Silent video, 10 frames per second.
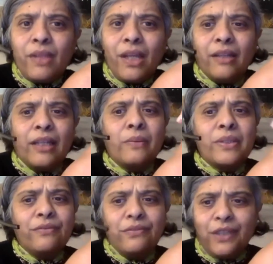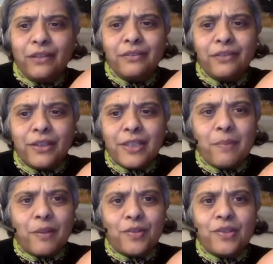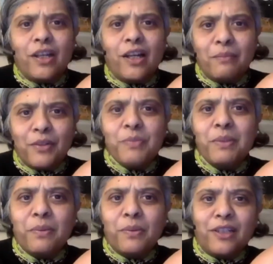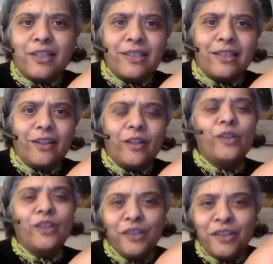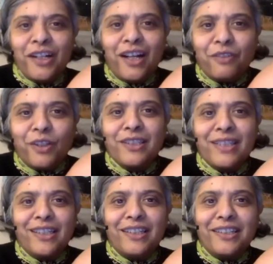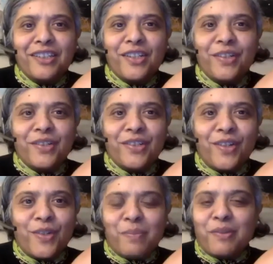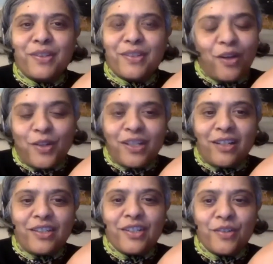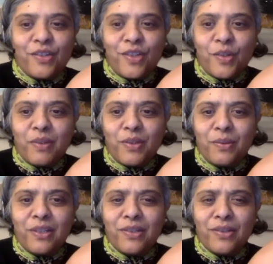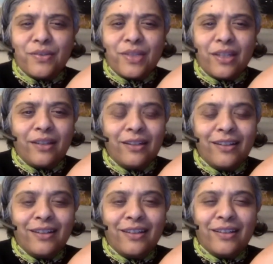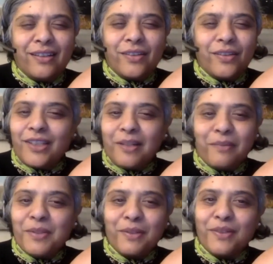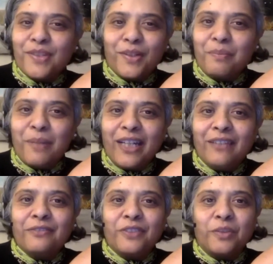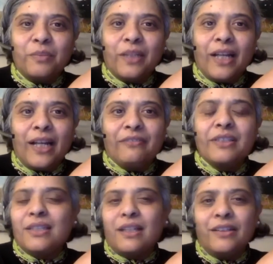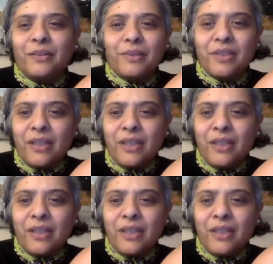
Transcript: And that was a very, very special time. Most people, when I say, oh, I volunteered in a children's hospice, always sort of say, God, that must be so painful. But I have to tell you, it was